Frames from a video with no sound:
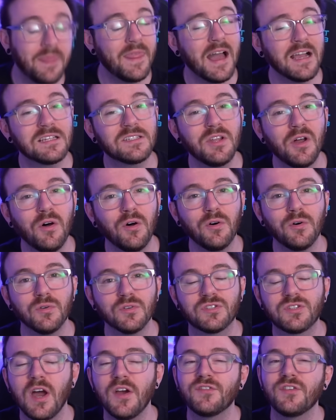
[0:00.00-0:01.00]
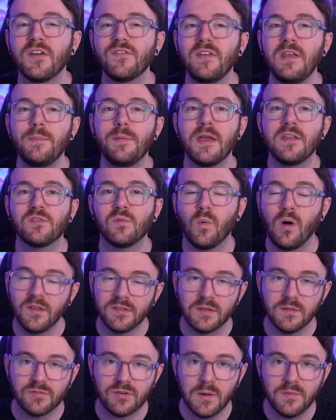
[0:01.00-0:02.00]
And that's not all. Surfshark V P N's
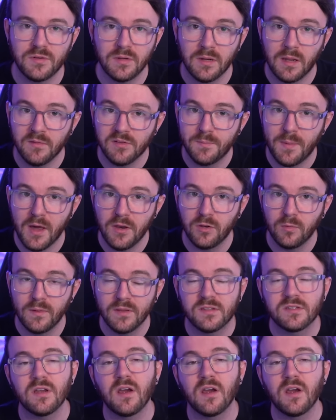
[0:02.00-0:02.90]
one subscription comes bundled with